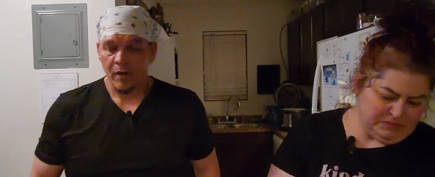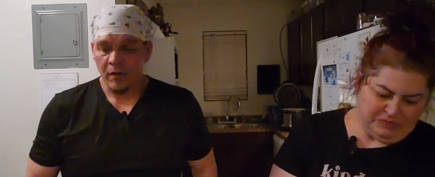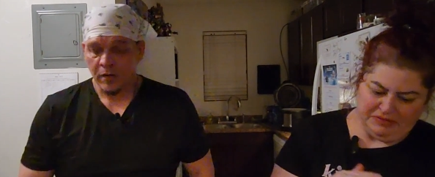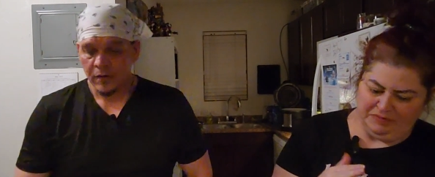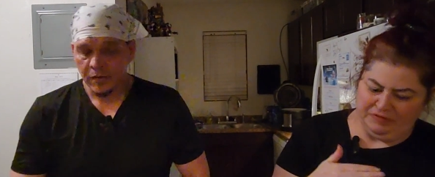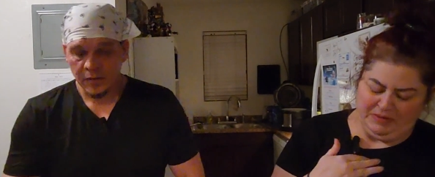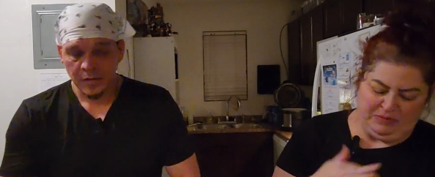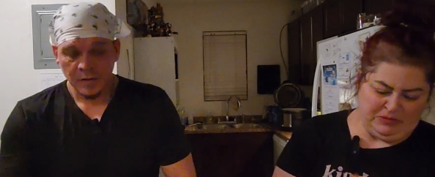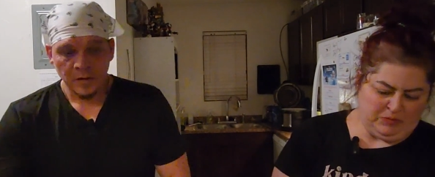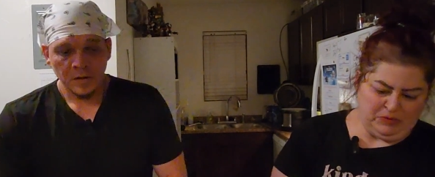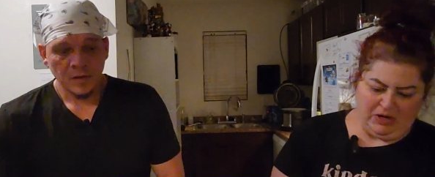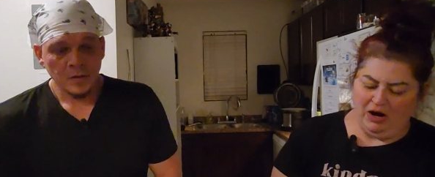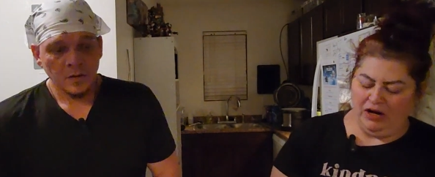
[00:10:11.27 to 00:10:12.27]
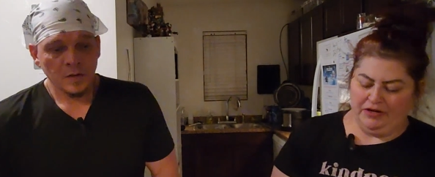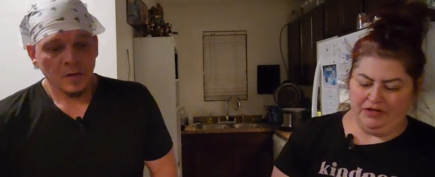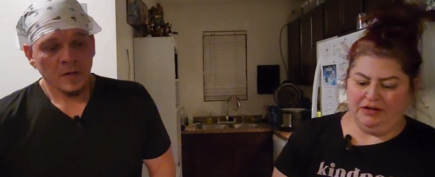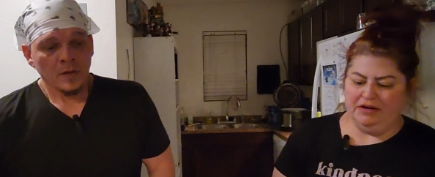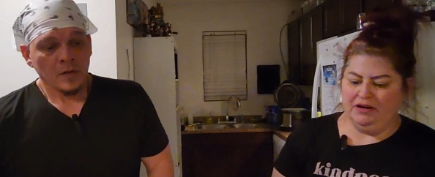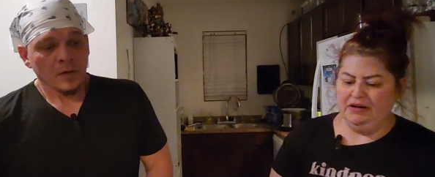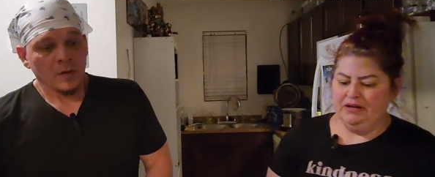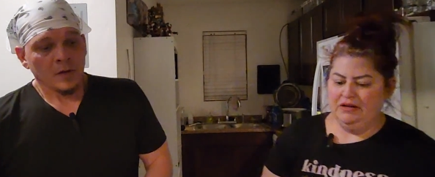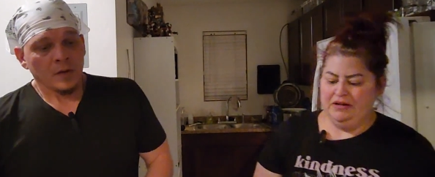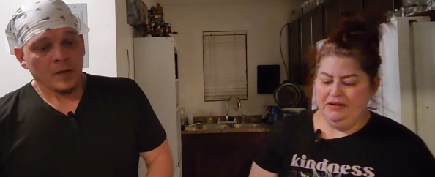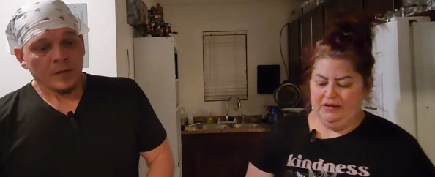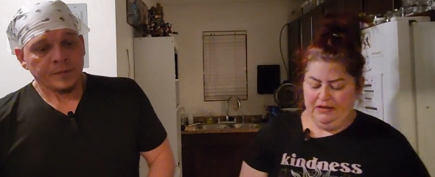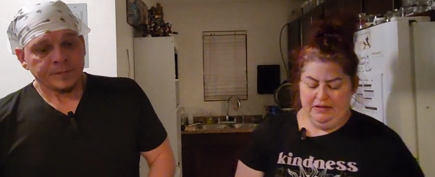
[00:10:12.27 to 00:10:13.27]
Speaker 1: What for me was hotter.
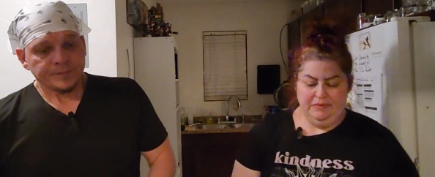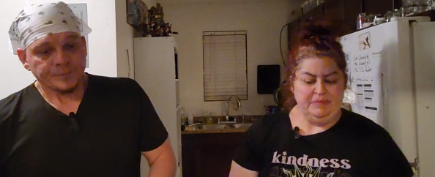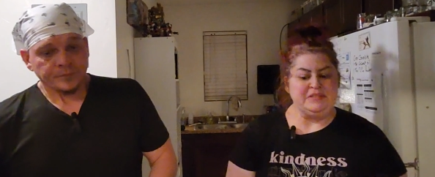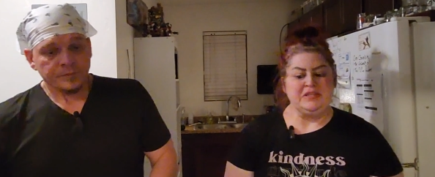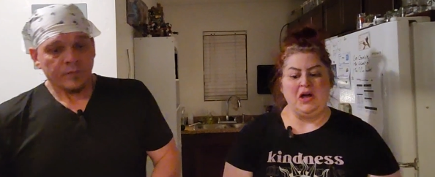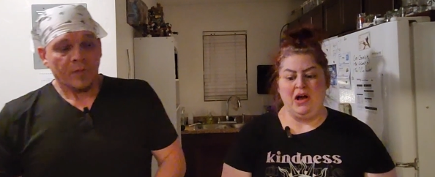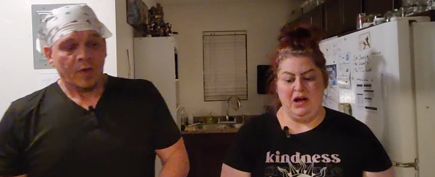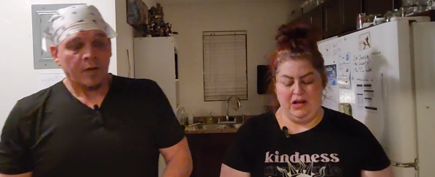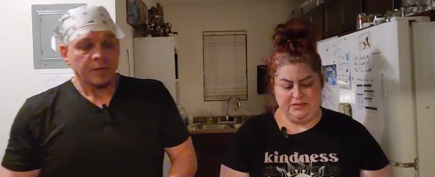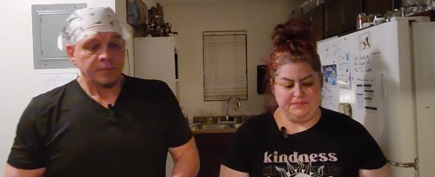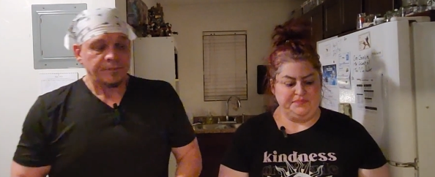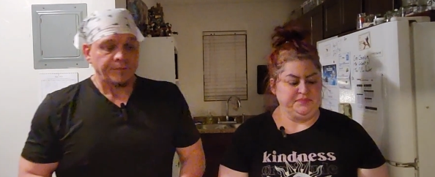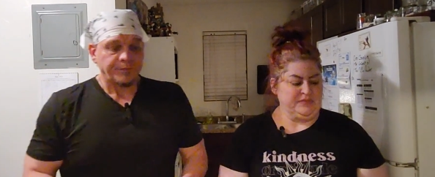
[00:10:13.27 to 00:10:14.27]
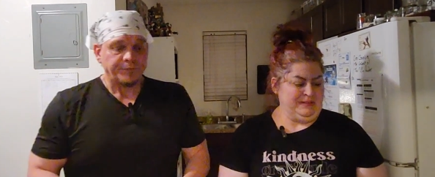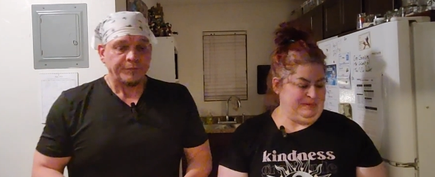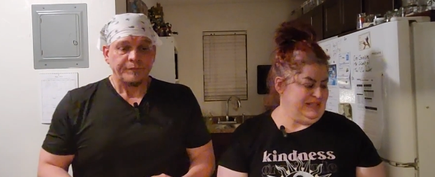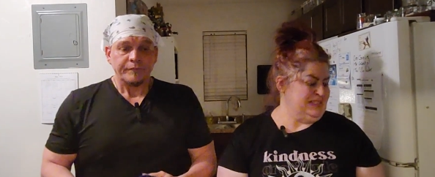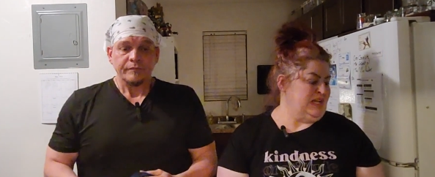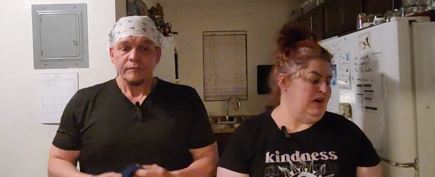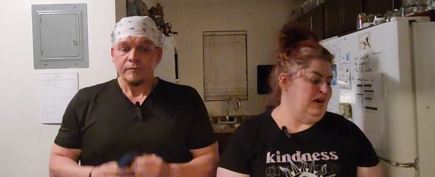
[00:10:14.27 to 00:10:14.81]
This is hot. I mean, it's